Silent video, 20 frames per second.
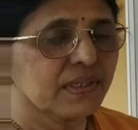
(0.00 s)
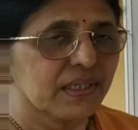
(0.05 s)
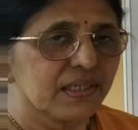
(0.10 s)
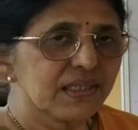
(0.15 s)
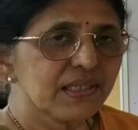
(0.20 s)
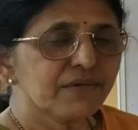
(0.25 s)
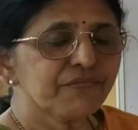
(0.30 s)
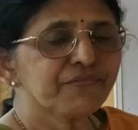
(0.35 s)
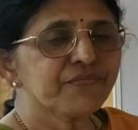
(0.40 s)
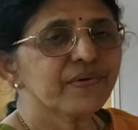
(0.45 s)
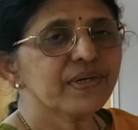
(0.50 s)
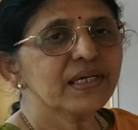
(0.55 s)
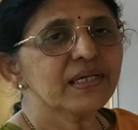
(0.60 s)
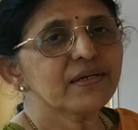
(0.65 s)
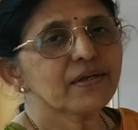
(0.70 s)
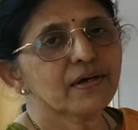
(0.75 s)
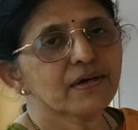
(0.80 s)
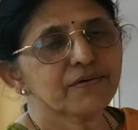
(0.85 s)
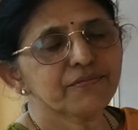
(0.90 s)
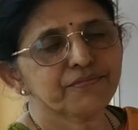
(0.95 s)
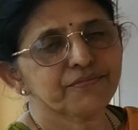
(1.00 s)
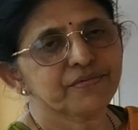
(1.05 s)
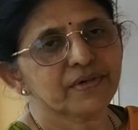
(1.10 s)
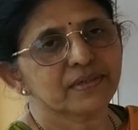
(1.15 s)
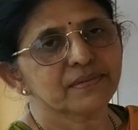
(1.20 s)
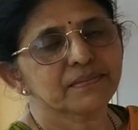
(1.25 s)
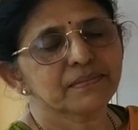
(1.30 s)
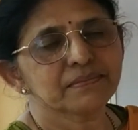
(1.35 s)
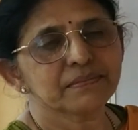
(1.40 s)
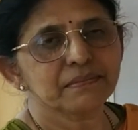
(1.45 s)
in the field of
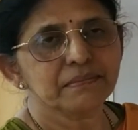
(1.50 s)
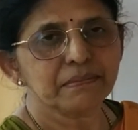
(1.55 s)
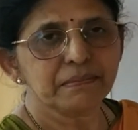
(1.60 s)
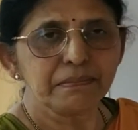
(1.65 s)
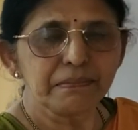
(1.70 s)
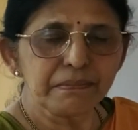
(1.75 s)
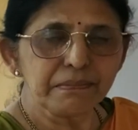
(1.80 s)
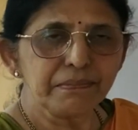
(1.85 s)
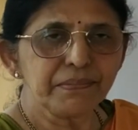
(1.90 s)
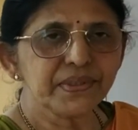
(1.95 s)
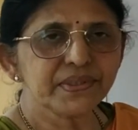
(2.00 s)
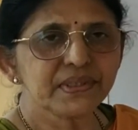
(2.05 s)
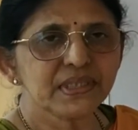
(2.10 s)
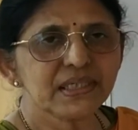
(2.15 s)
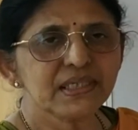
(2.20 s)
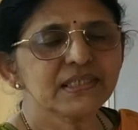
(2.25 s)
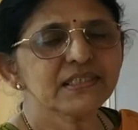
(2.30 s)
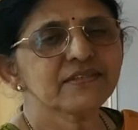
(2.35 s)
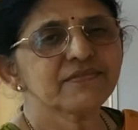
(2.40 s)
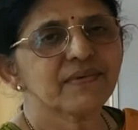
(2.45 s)
business,